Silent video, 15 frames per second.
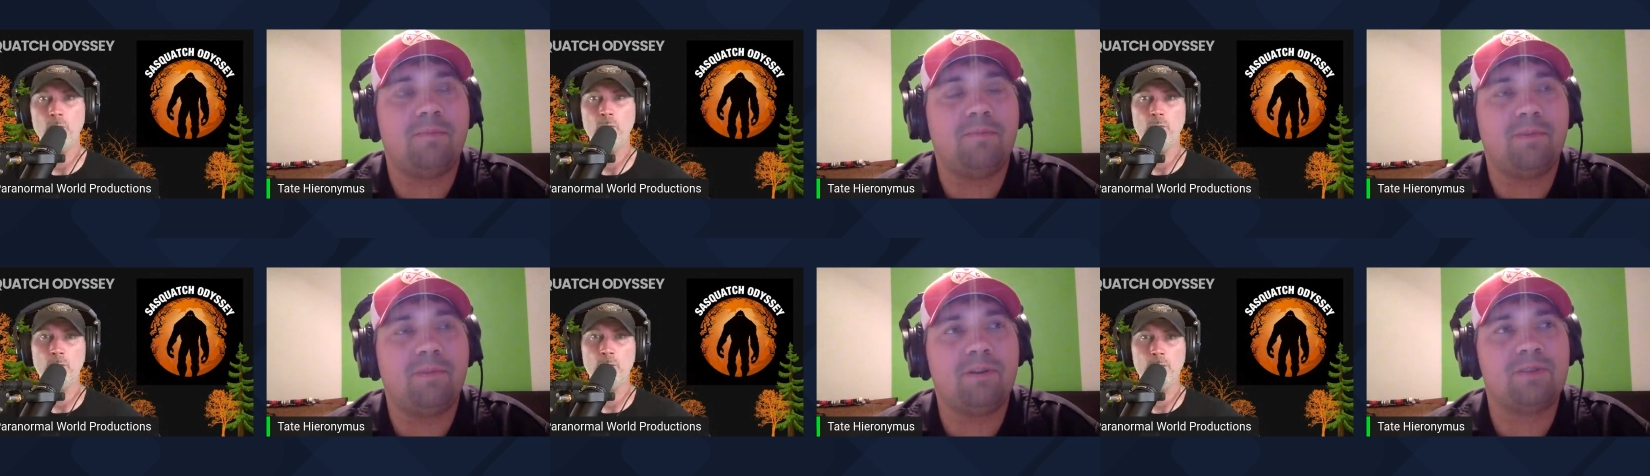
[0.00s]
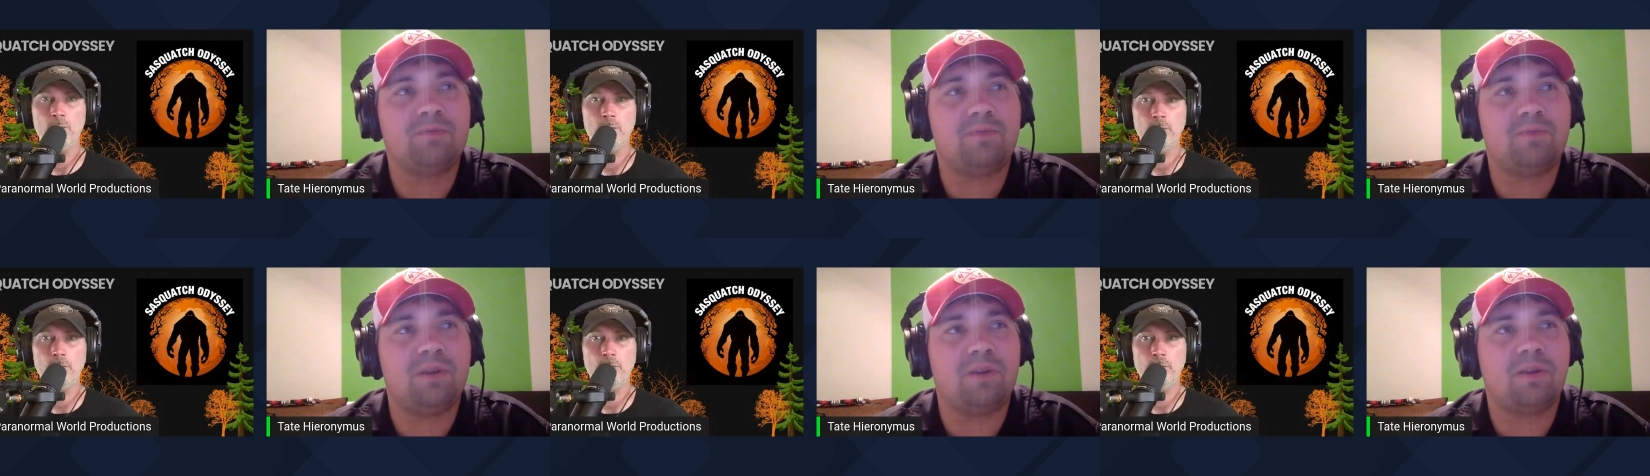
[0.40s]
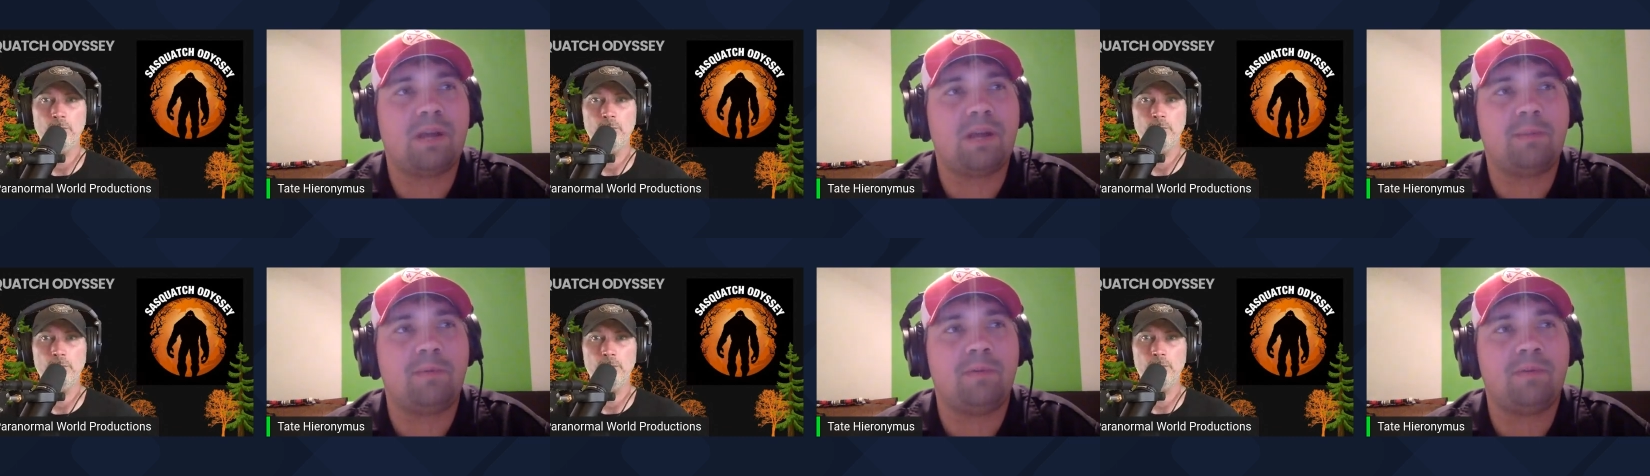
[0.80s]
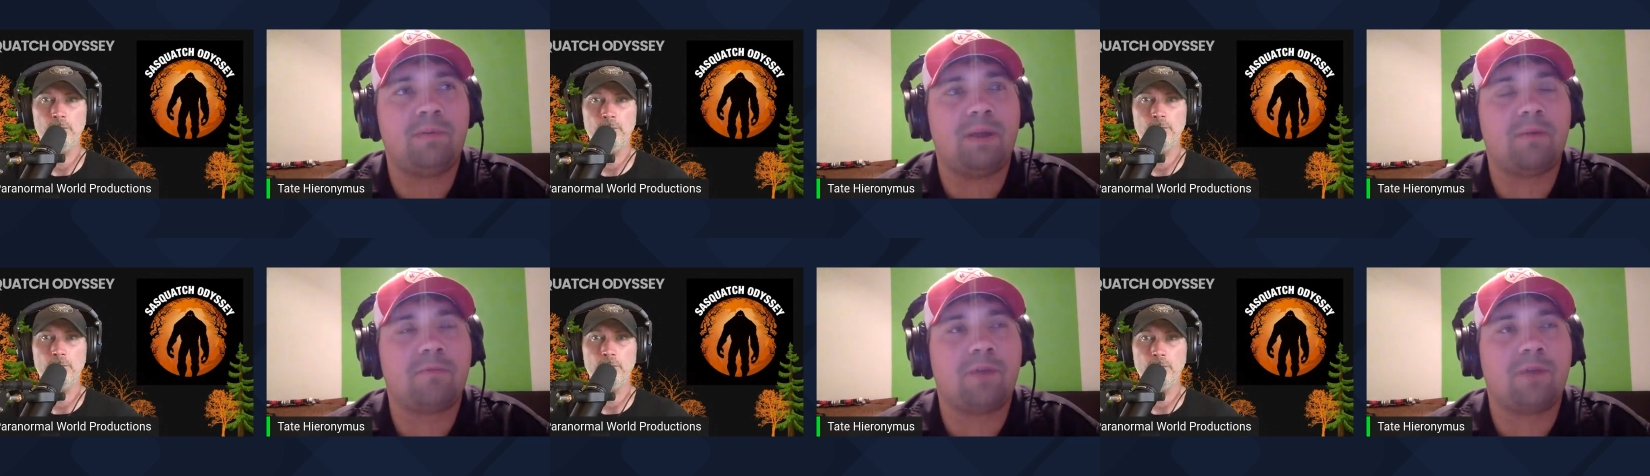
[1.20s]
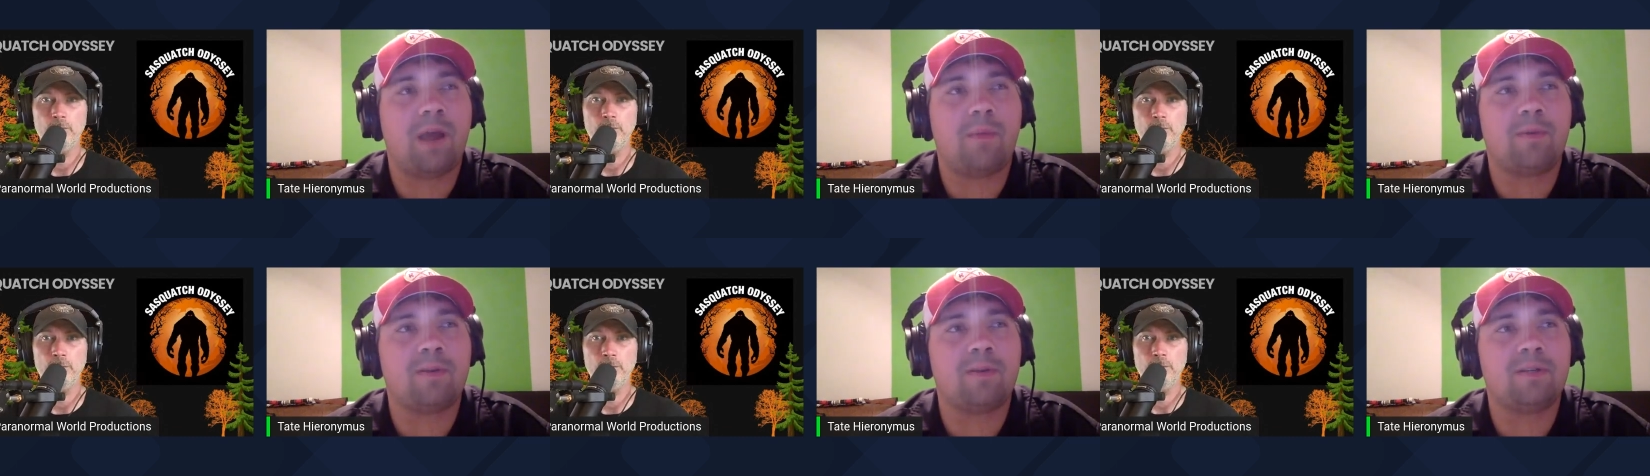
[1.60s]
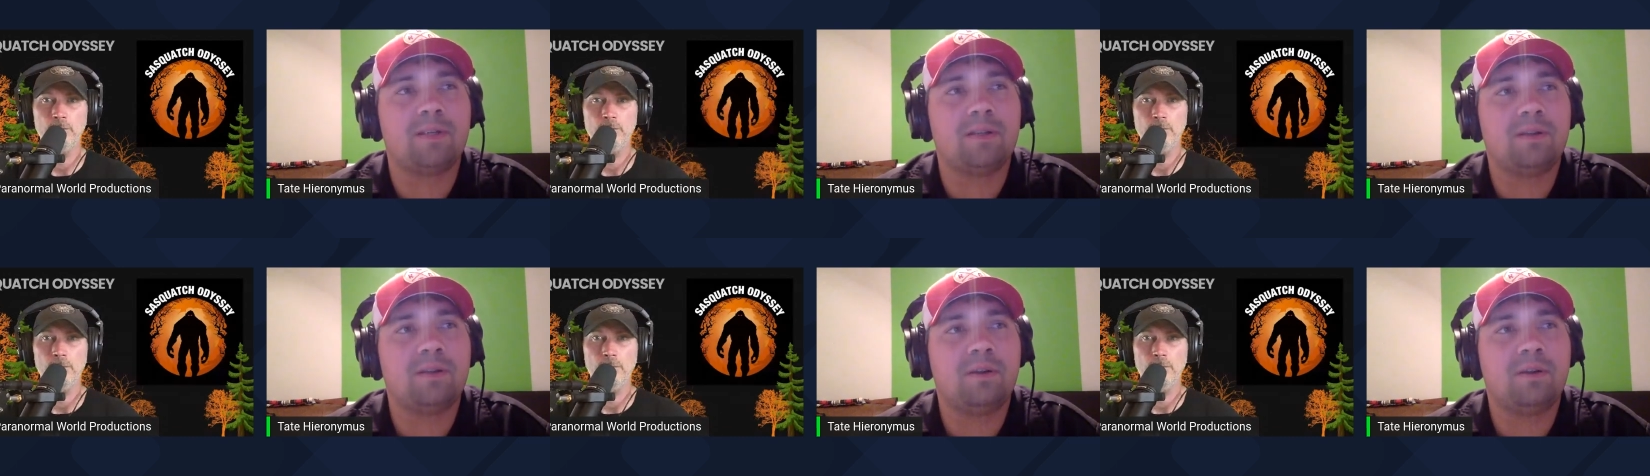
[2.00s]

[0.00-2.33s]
Speaker 1: There's one that Robert